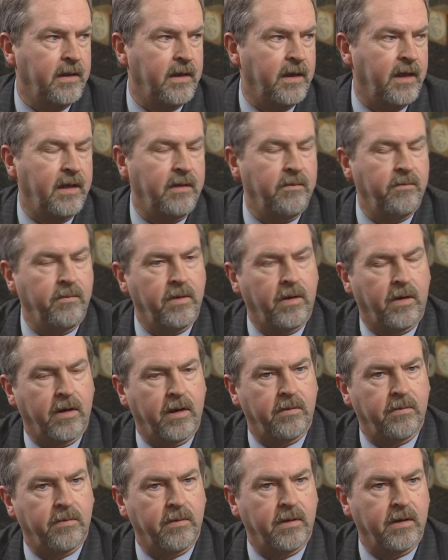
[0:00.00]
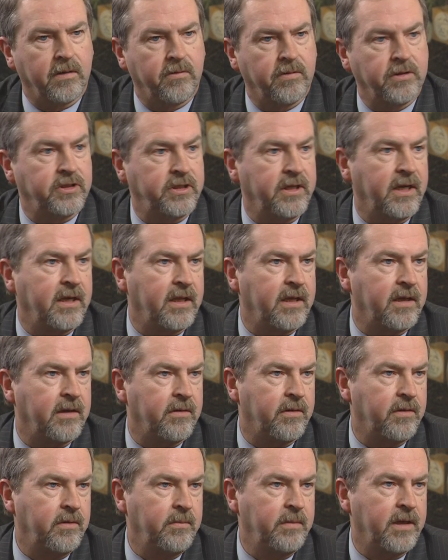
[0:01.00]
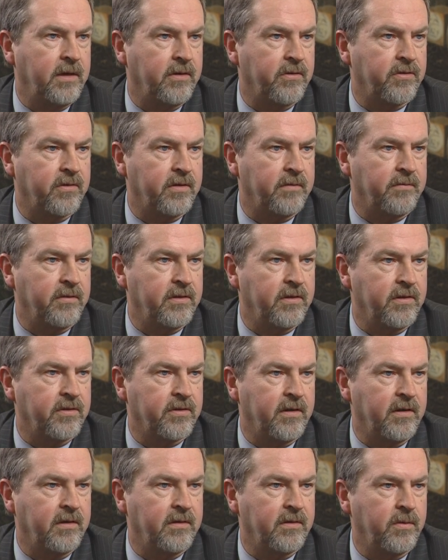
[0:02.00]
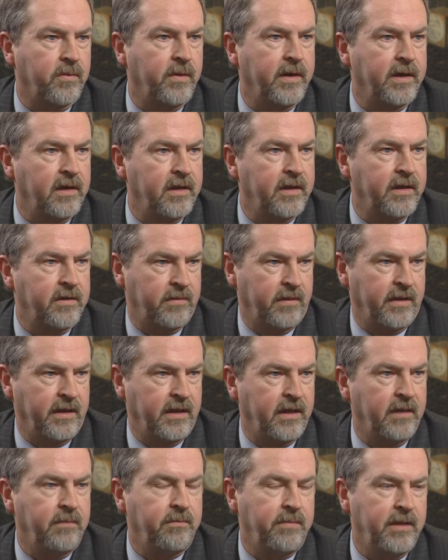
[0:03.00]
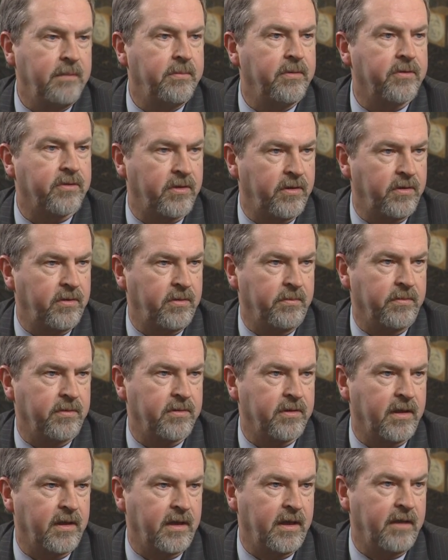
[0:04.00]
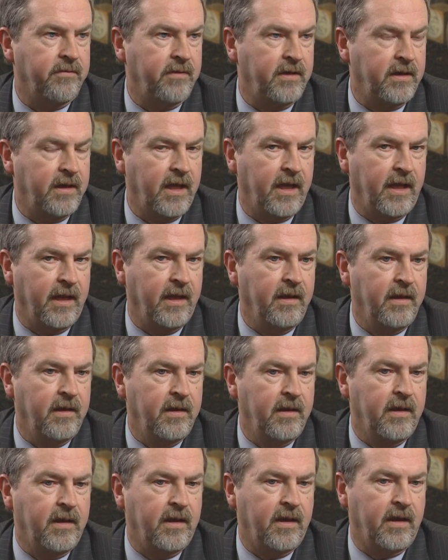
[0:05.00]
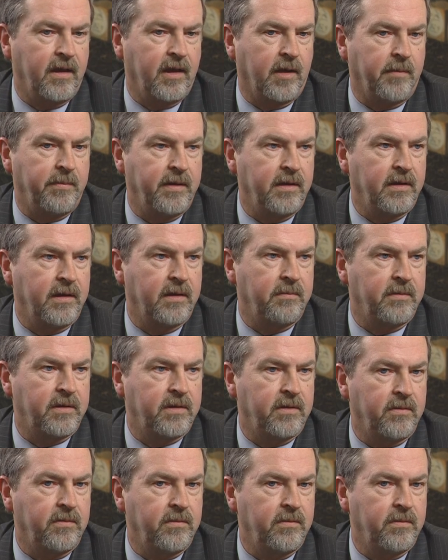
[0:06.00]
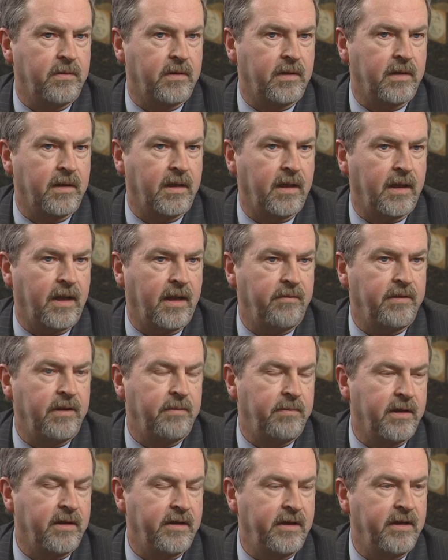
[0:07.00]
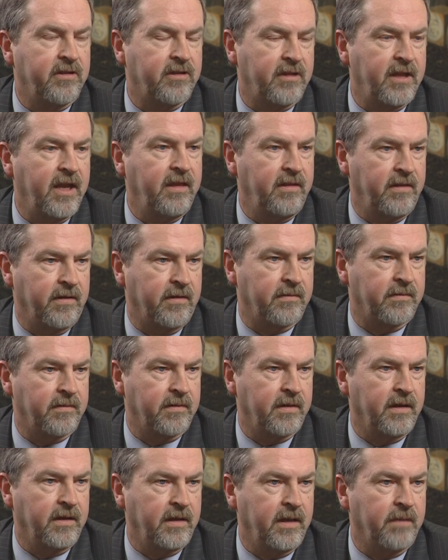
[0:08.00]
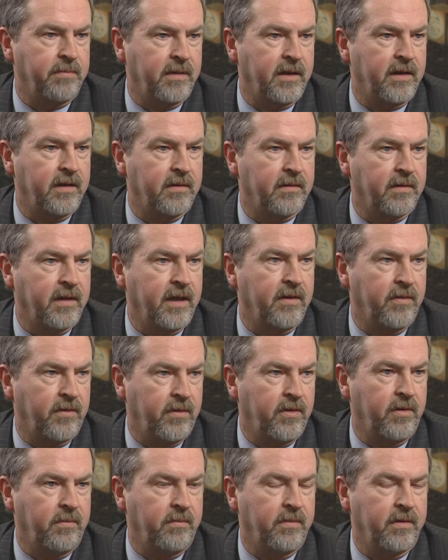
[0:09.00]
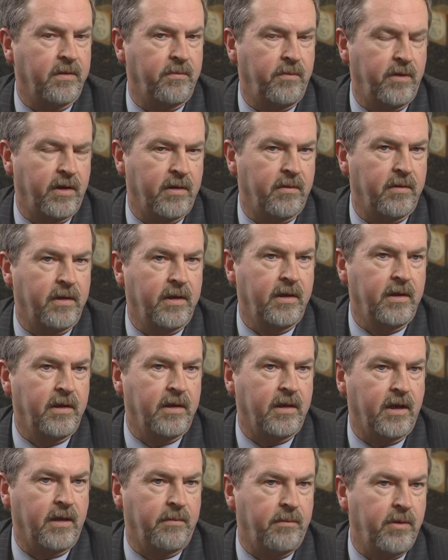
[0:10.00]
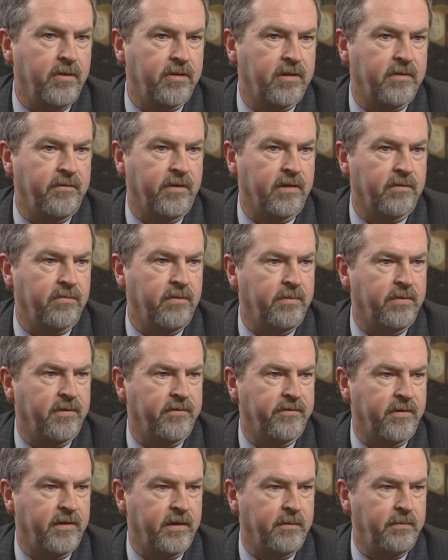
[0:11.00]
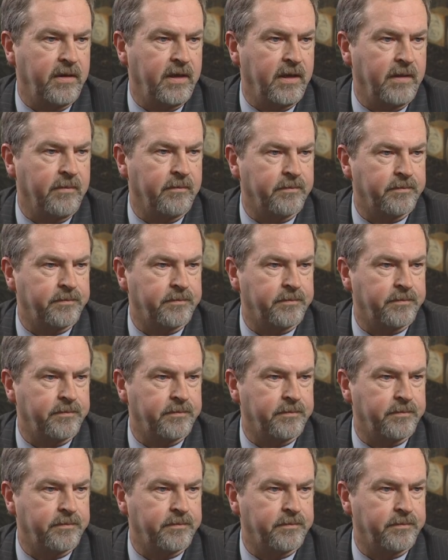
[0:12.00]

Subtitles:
And our Christiana Care home care services are quite literally in people's homes every day, helping them to have the ability to stay there and get better at home, where most of us would prefer to be.